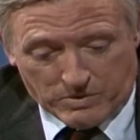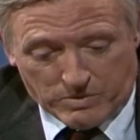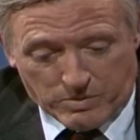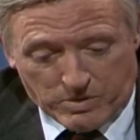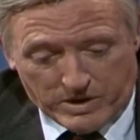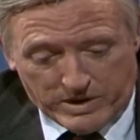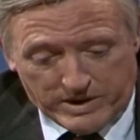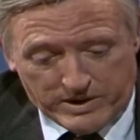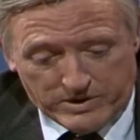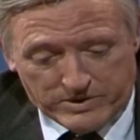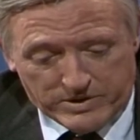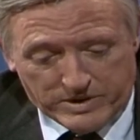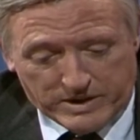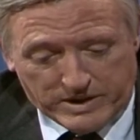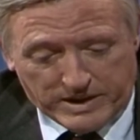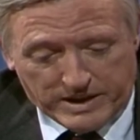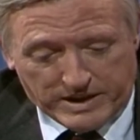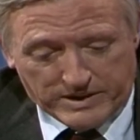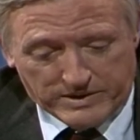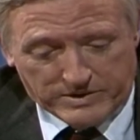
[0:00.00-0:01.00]
what is the
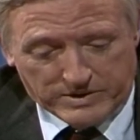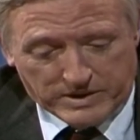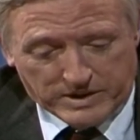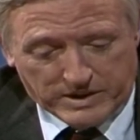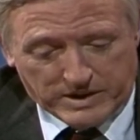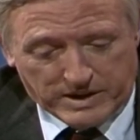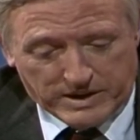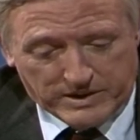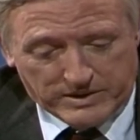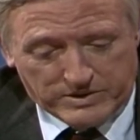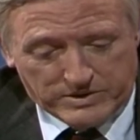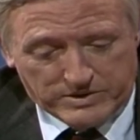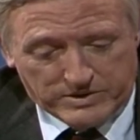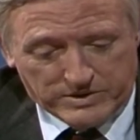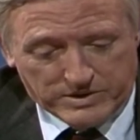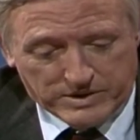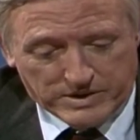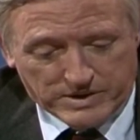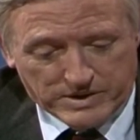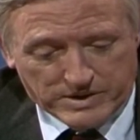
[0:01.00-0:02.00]
case against